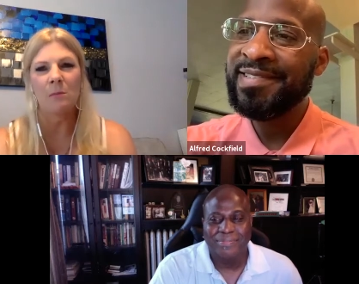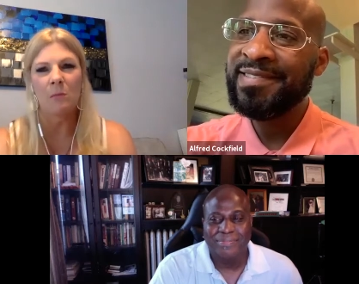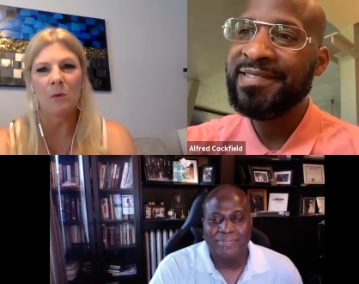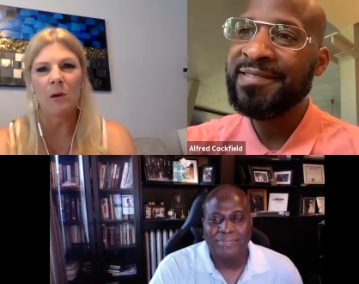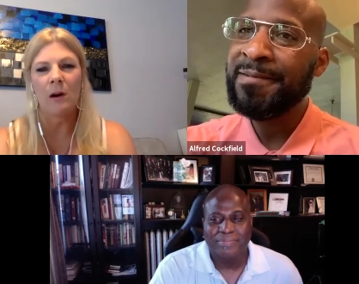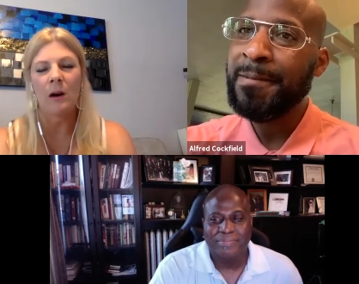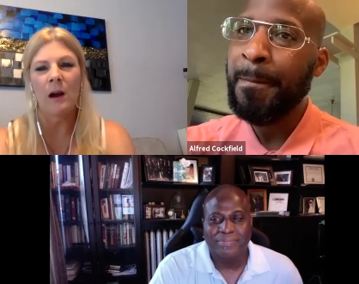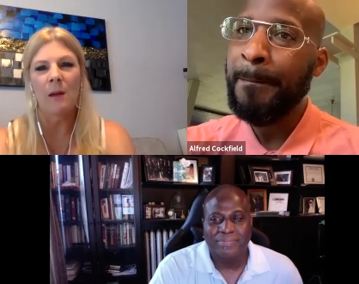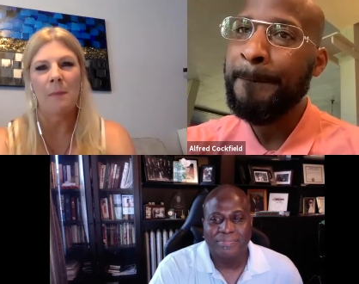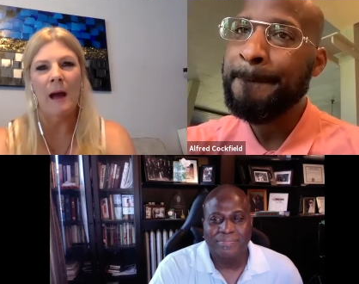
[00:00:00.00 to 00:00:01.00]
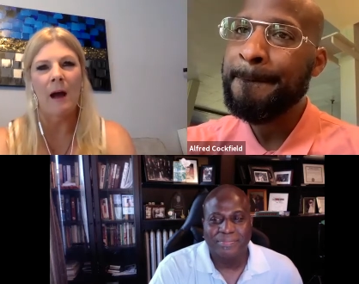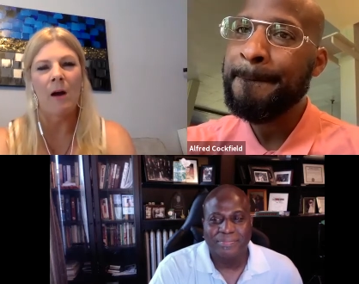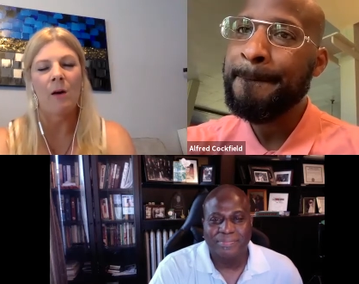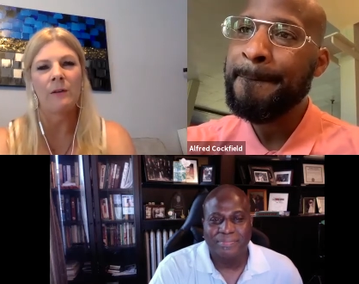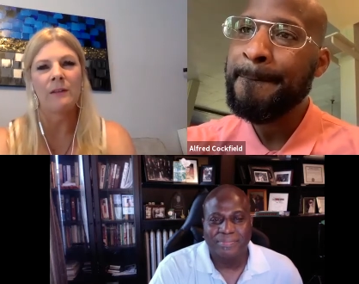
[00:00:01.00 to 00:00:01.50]
Speaker 1: more
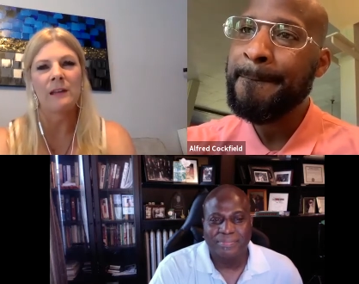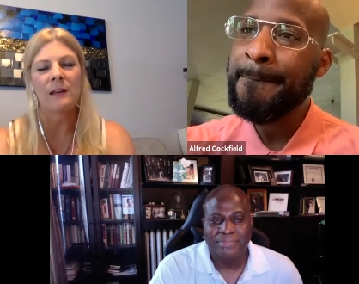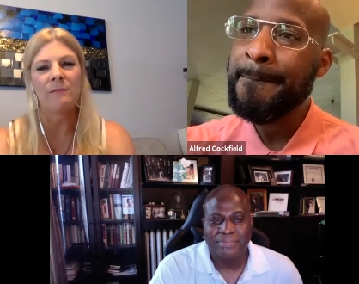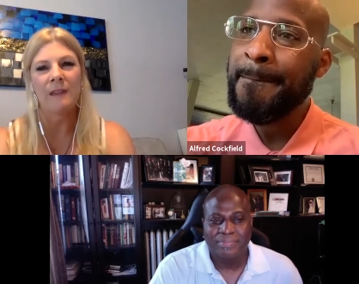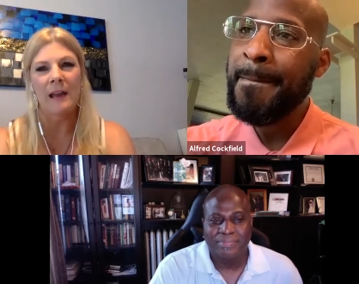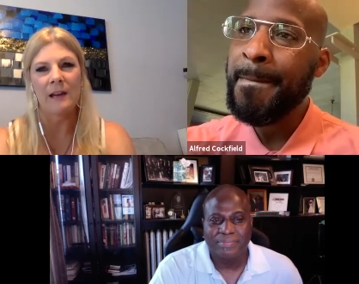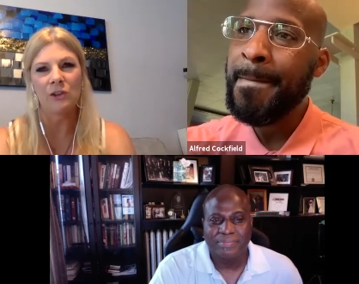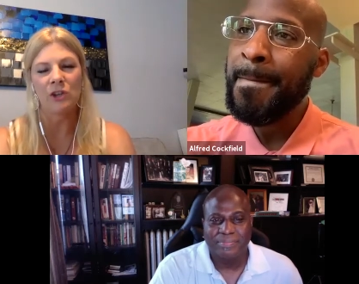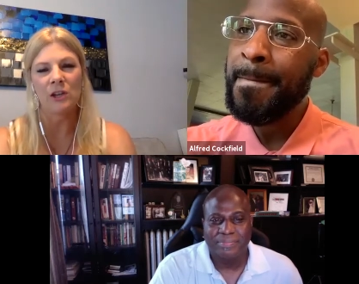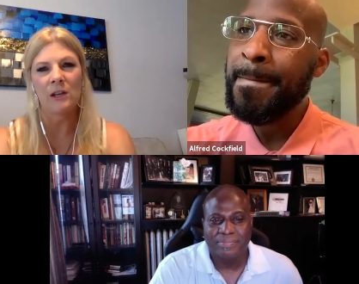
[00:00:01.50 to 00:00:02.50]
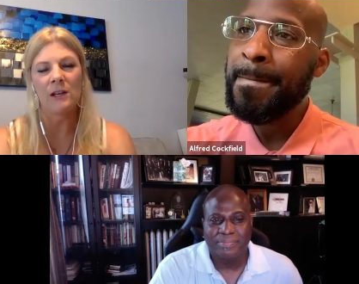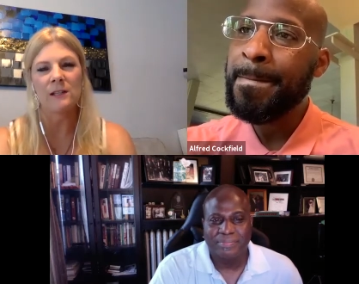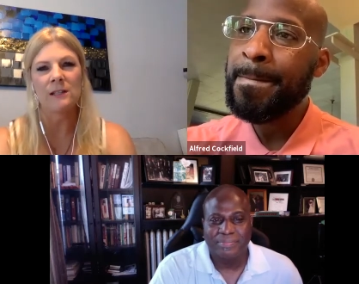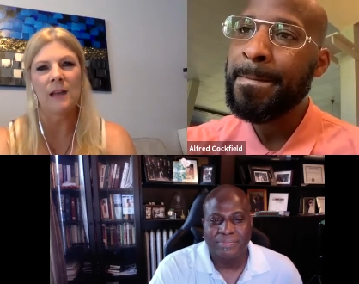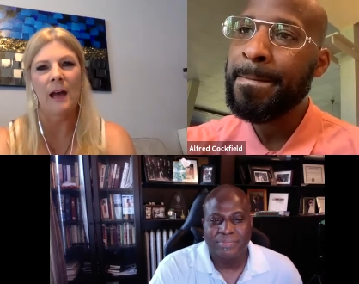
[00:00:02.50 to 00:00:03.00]
about the
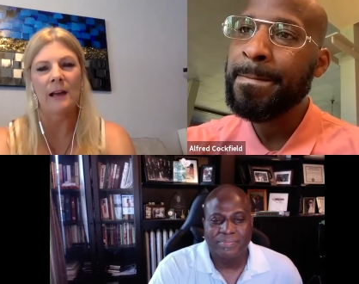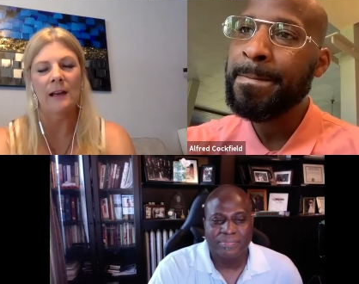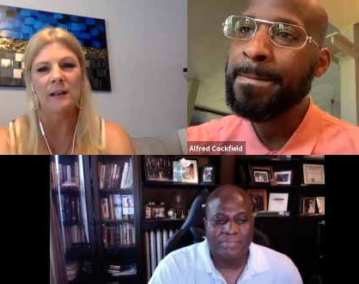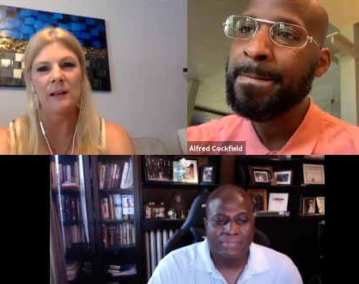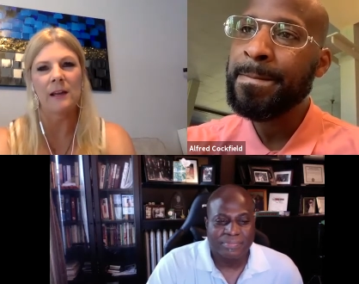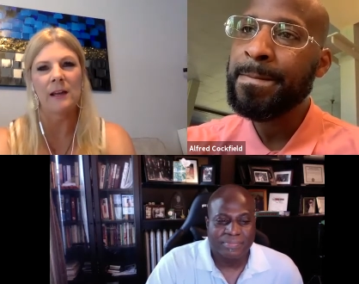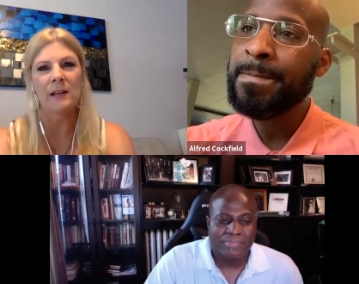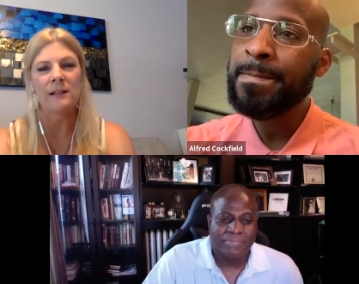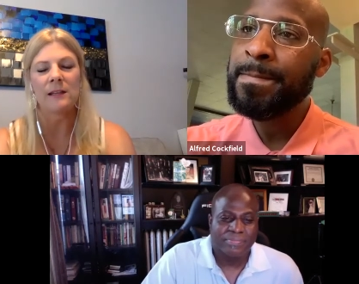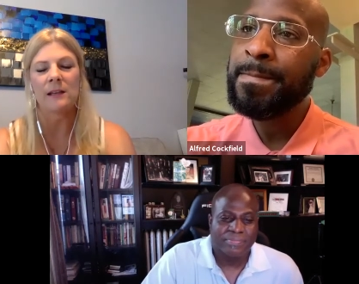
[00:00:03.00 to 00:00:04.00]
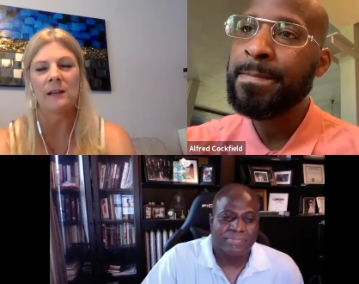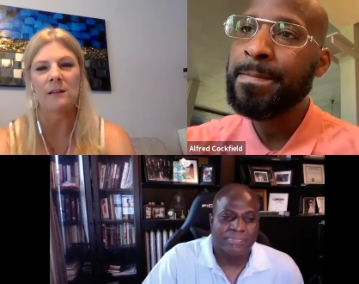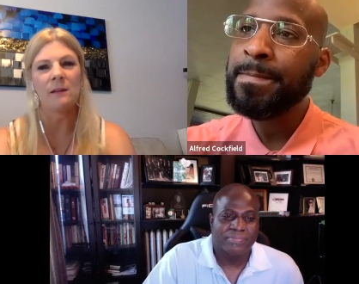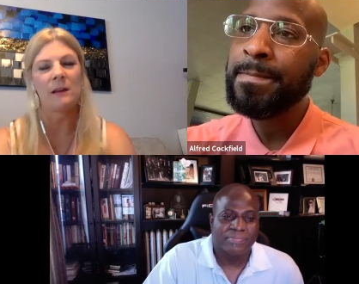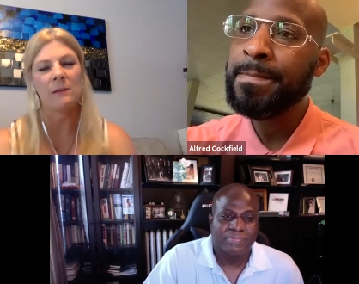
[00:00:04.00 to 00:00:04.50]
advantages that kids
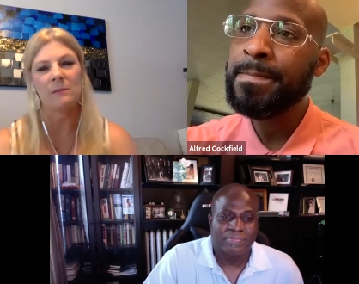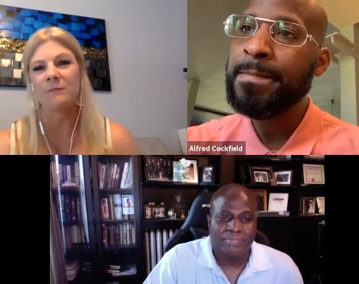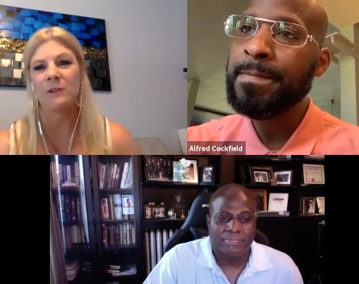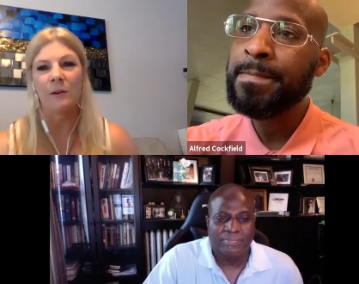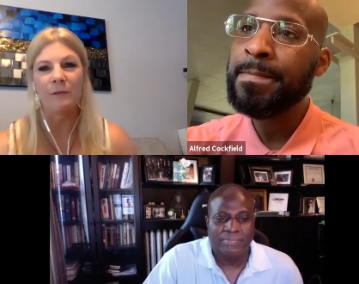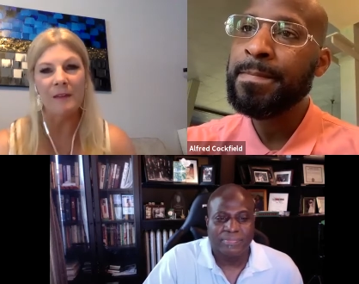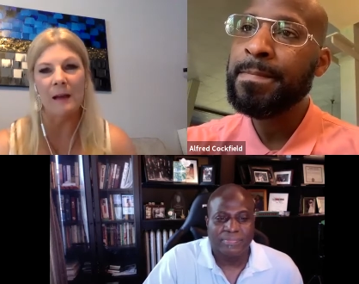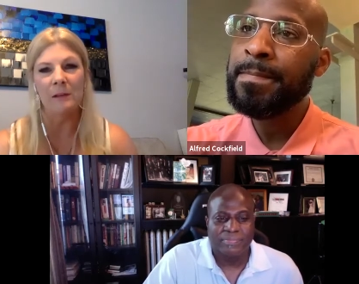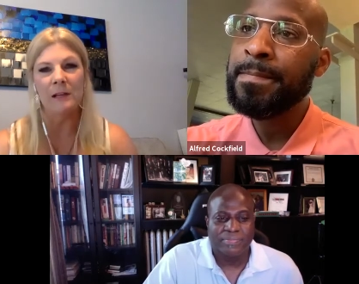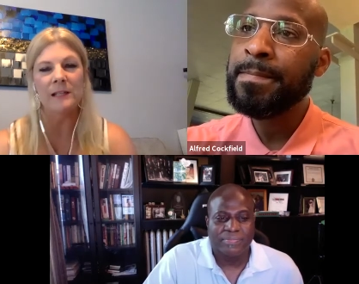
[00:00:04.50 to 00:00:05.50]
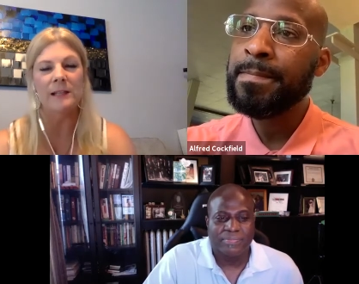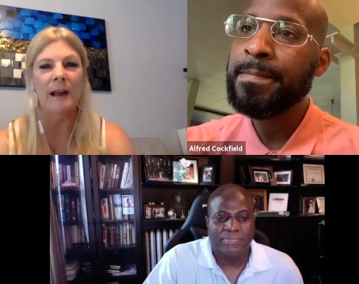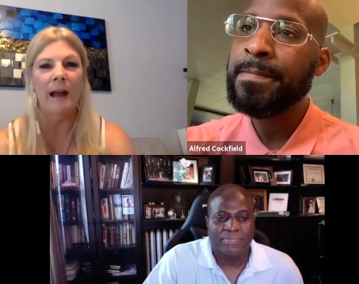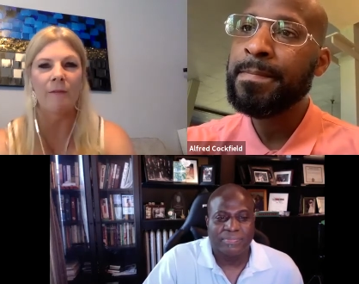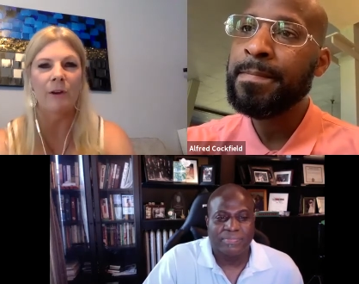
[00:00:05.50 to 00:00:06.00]
and, and you know families that
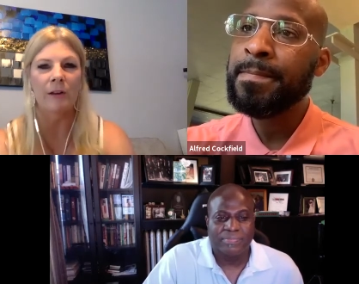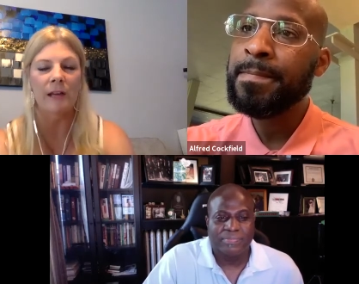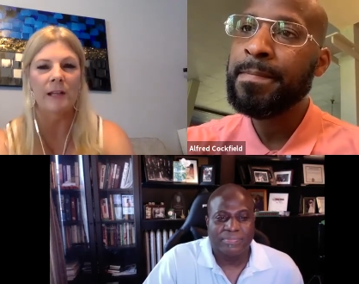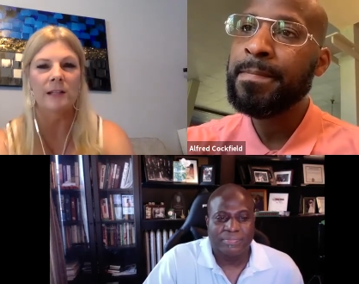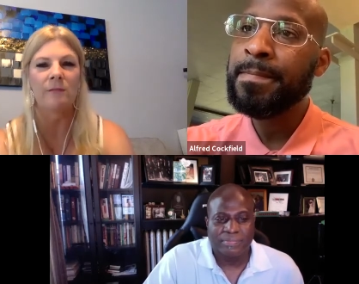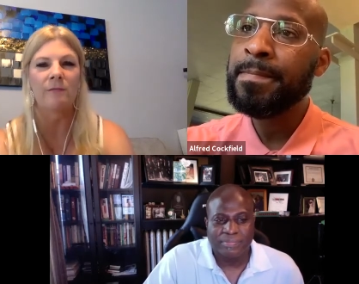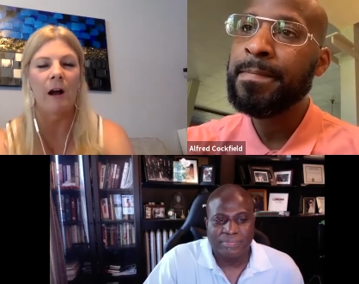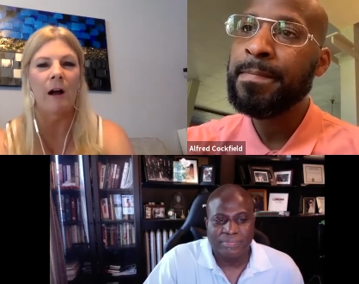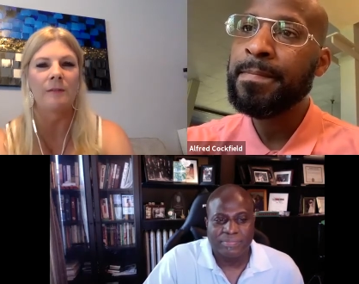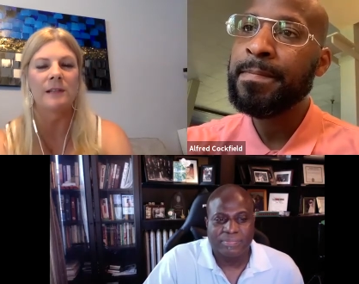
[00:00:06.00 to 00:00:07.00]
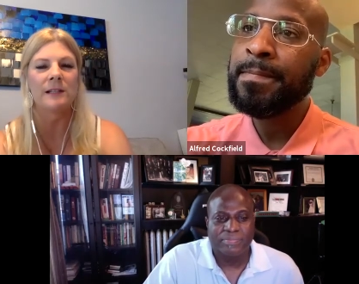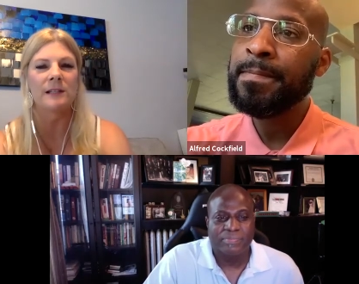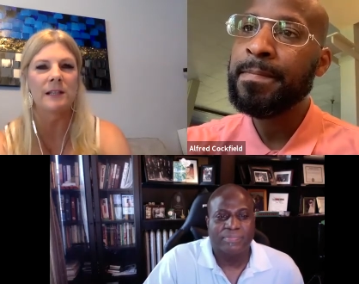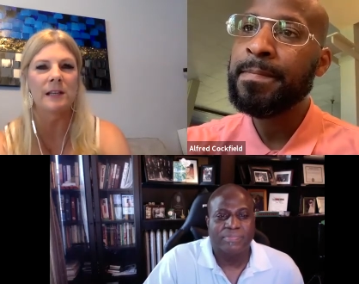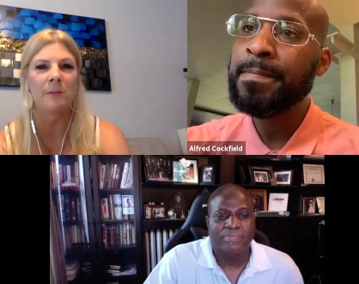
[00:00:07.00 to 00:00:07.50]
have their kids involved in
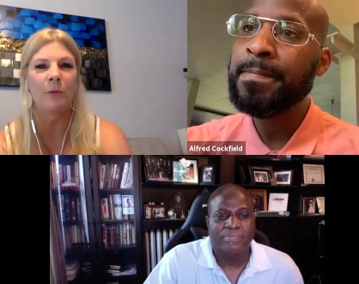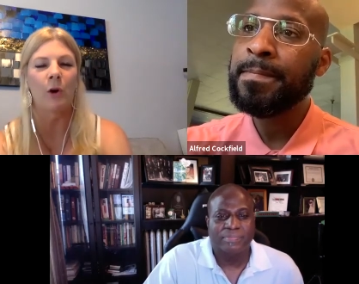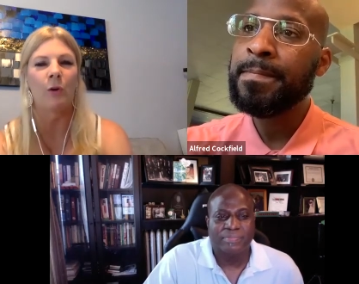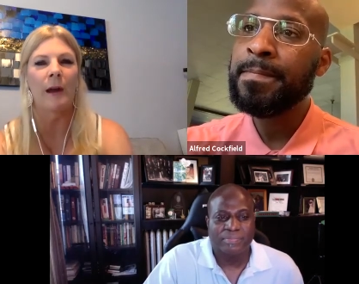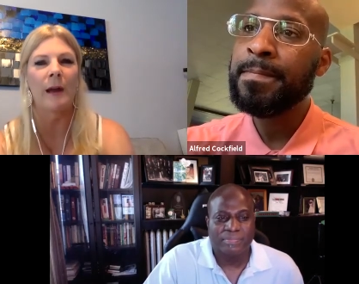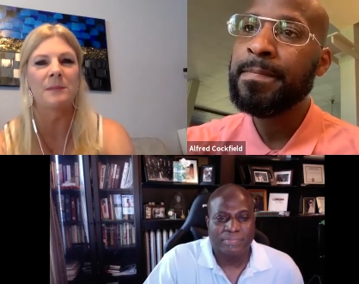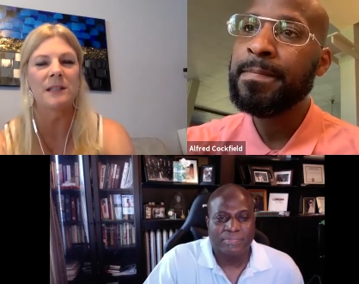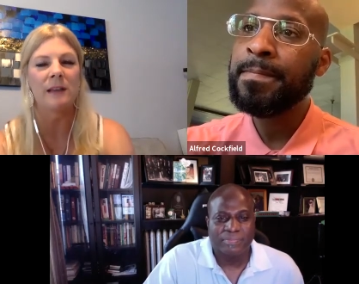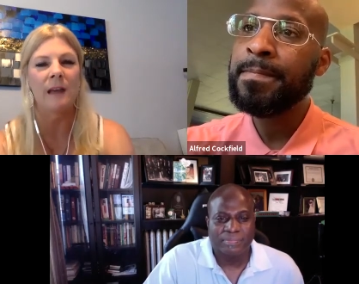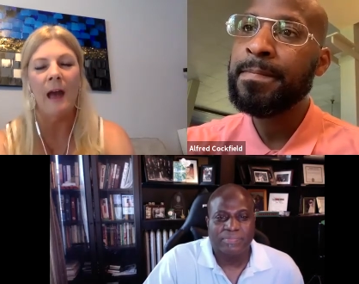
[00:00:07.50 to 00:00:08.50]
STEAM programs